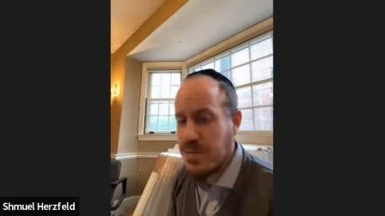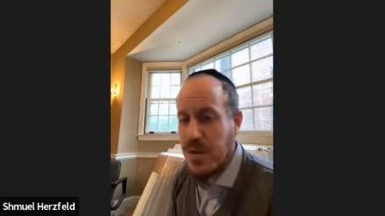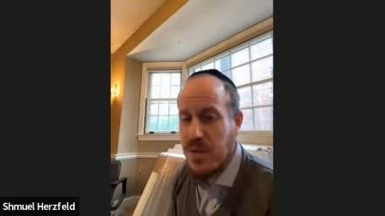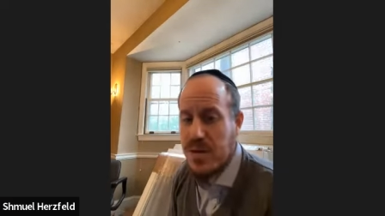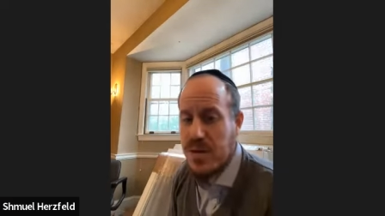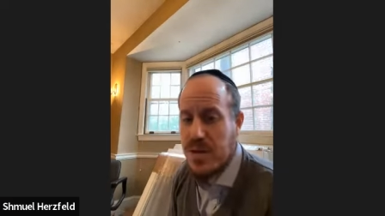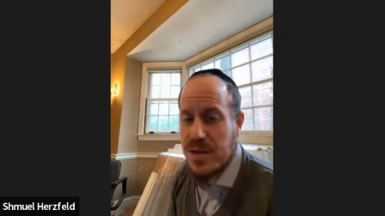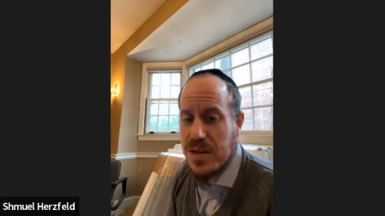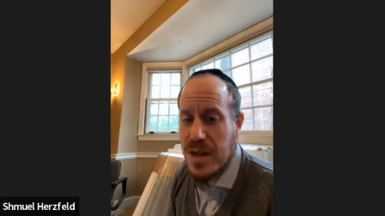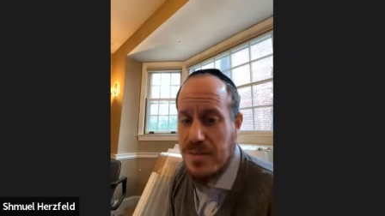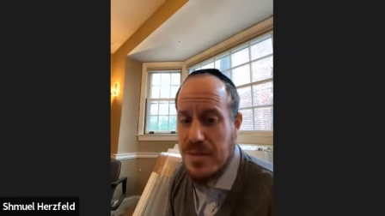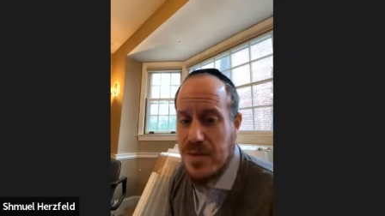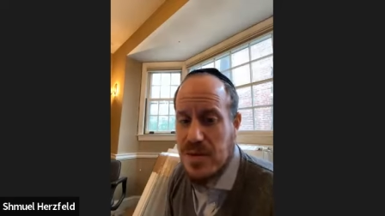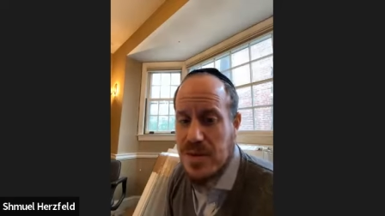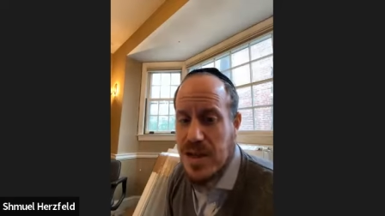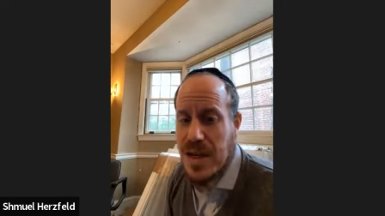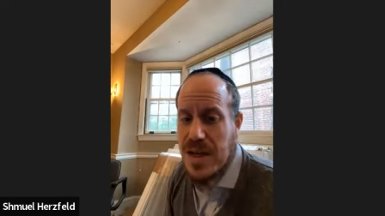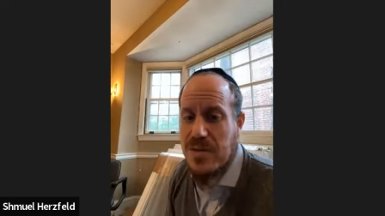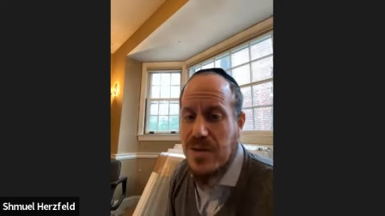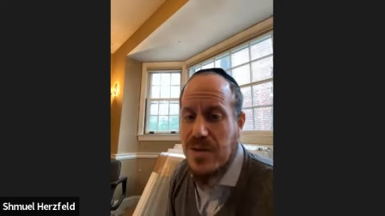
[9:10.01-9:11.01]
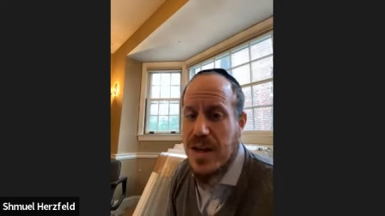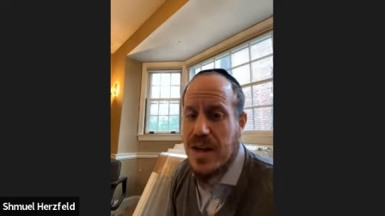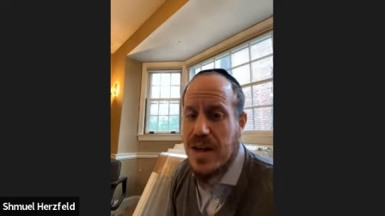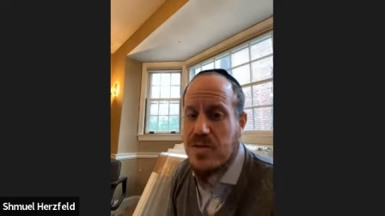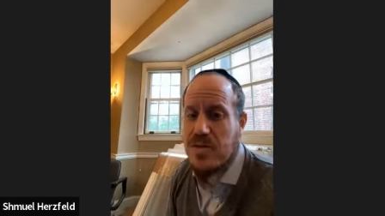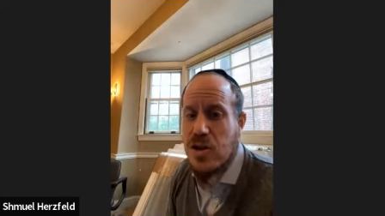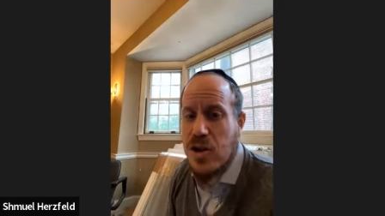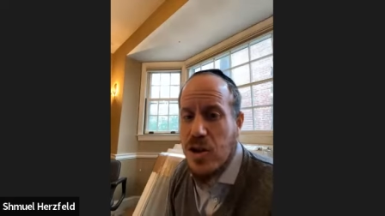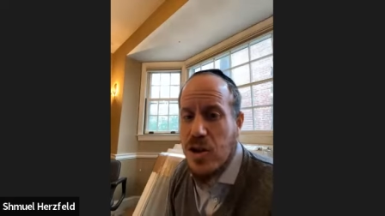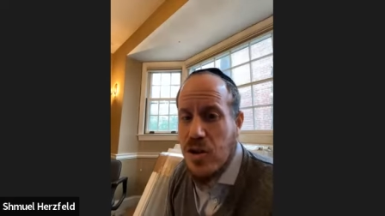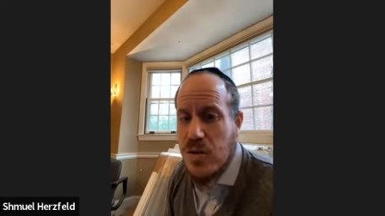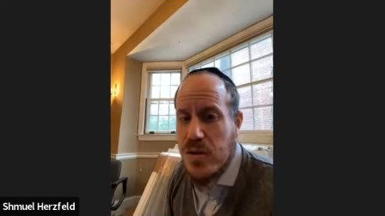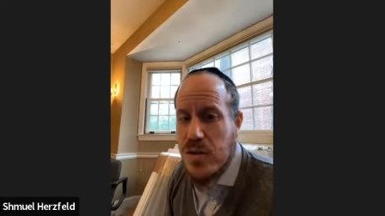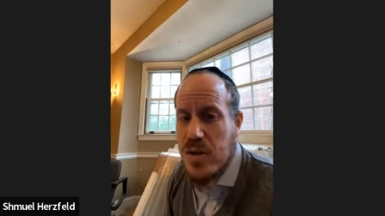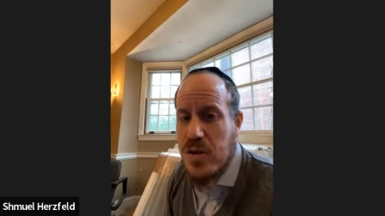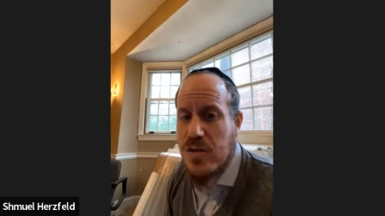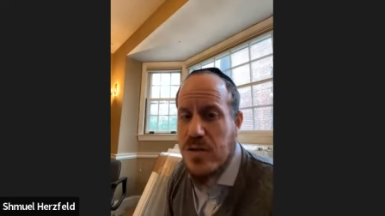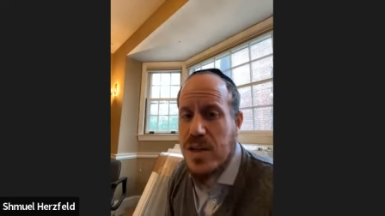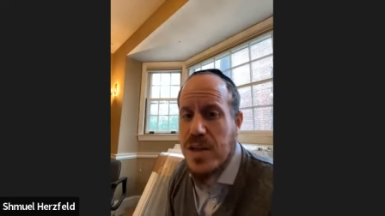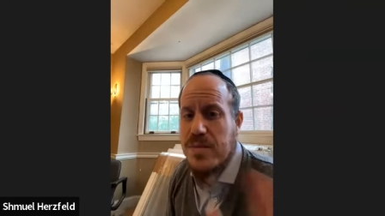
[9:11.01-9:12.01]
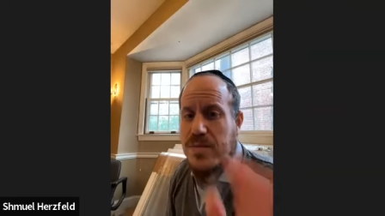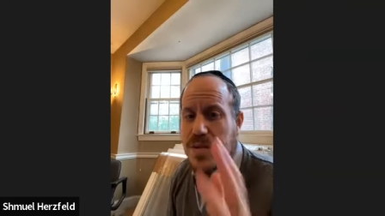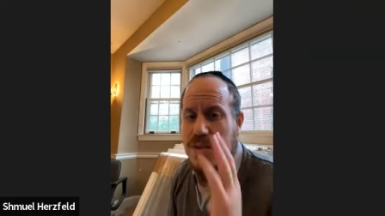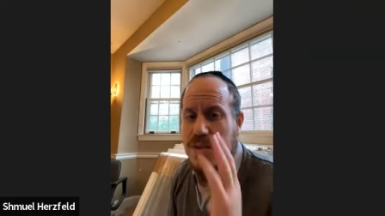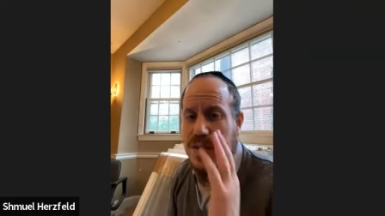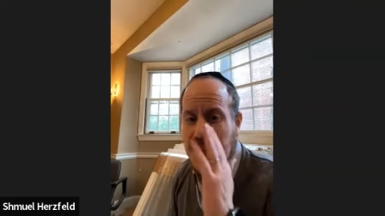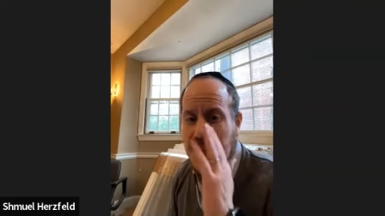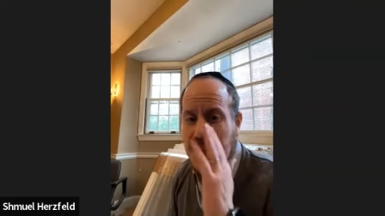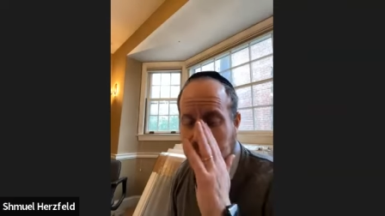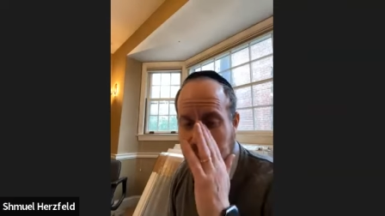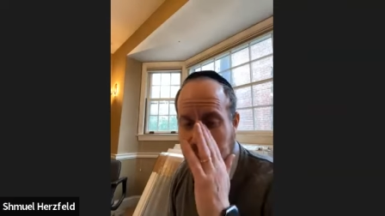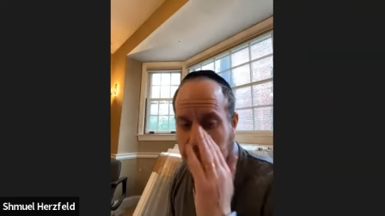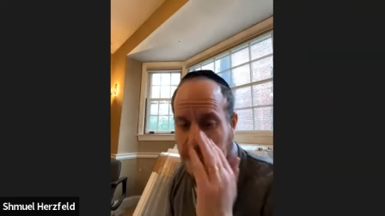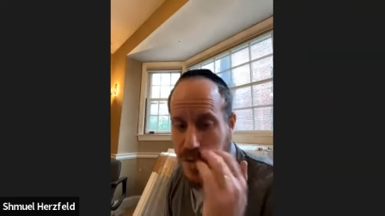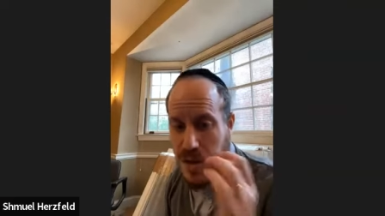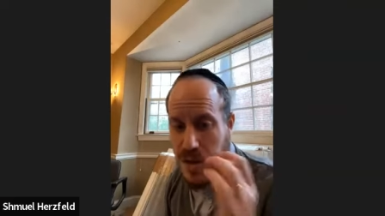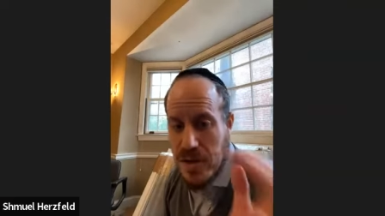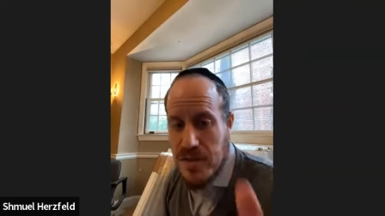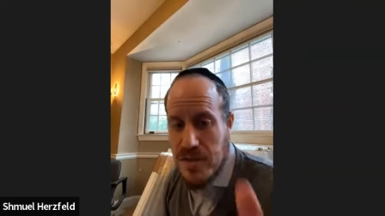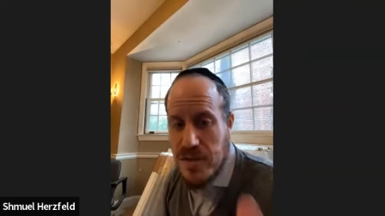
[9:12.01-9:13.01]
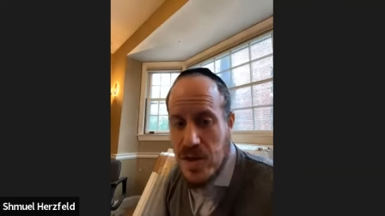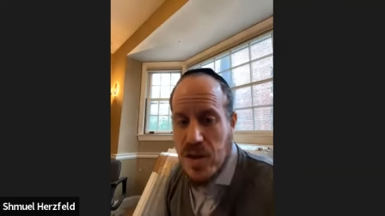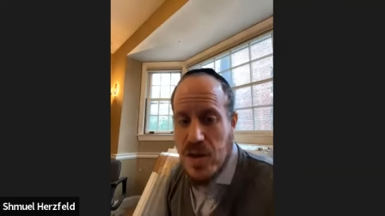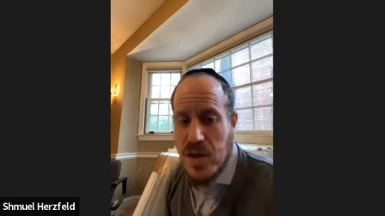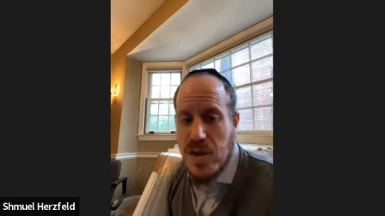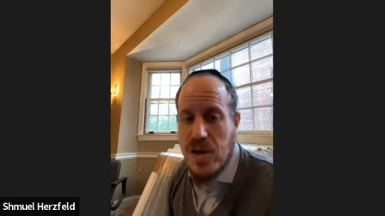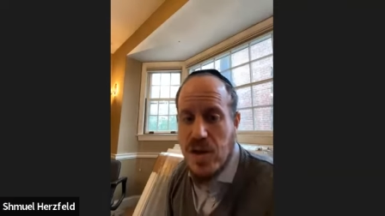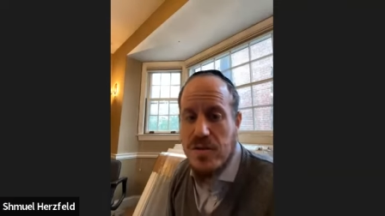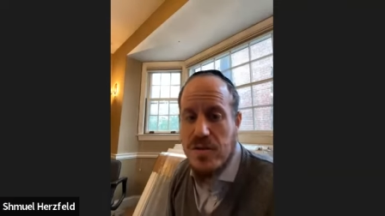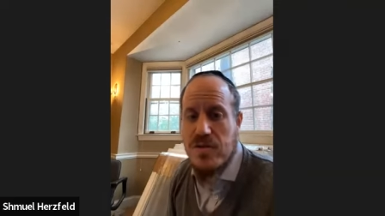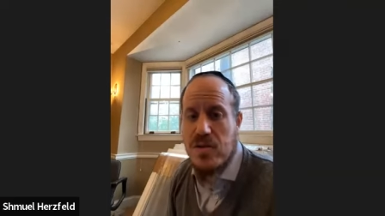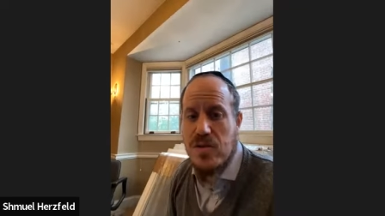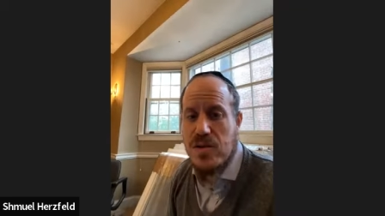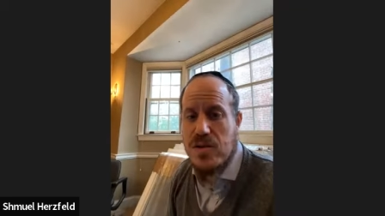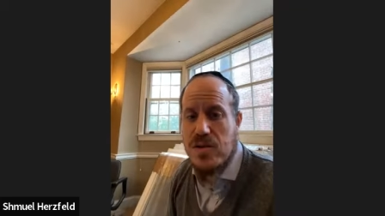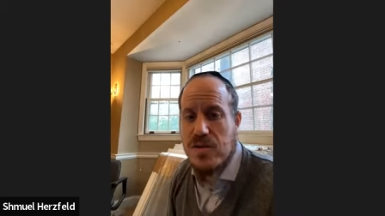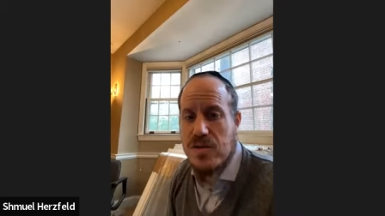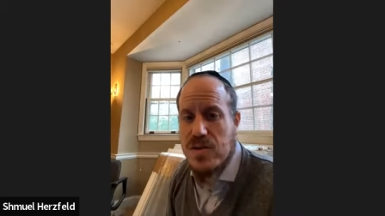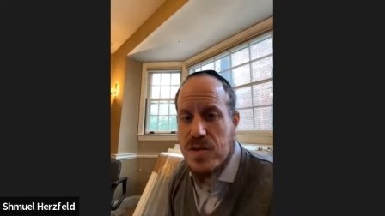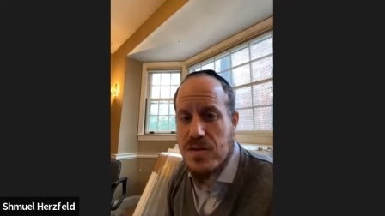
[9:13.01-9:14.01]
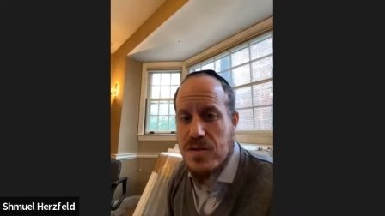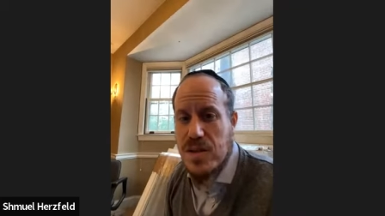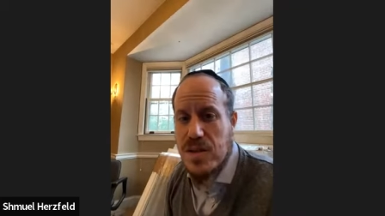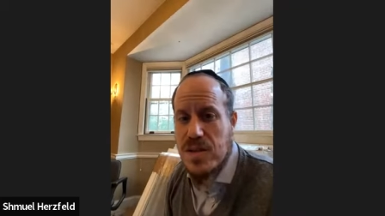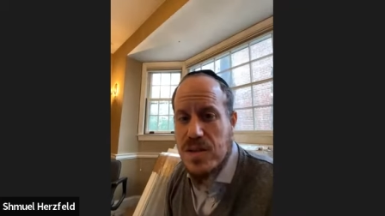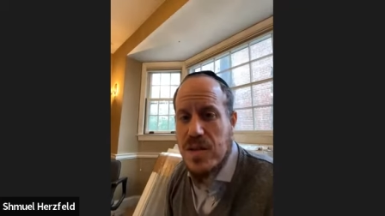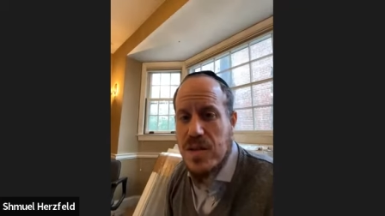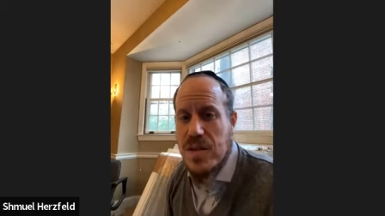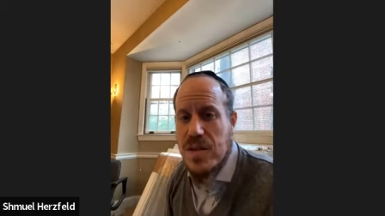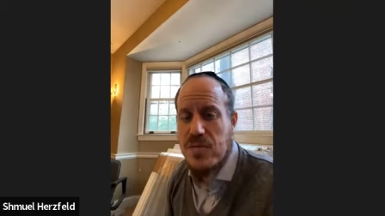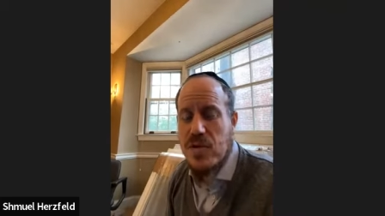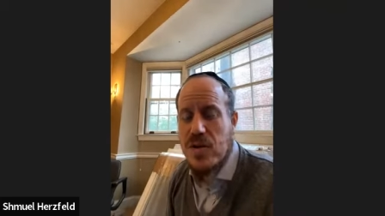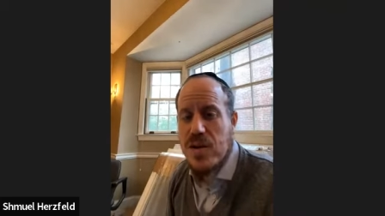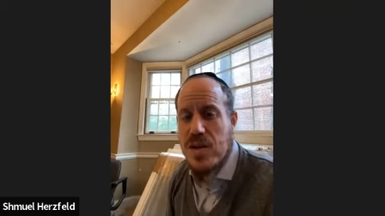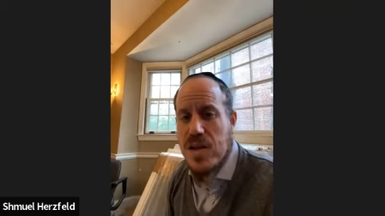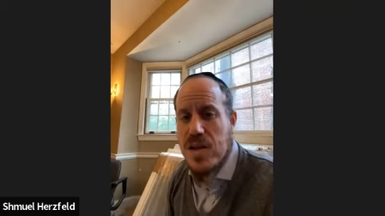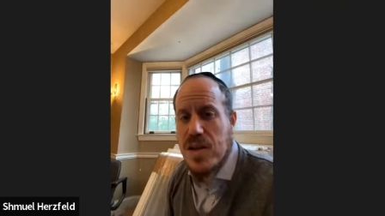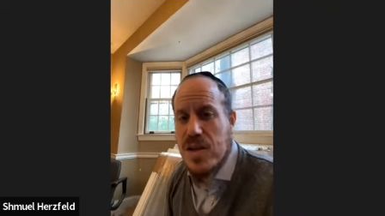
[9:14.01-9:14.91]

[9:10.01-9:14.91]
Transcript: But when the temple is not around, we don't keep this concept of of Tosfos Shvius anymore.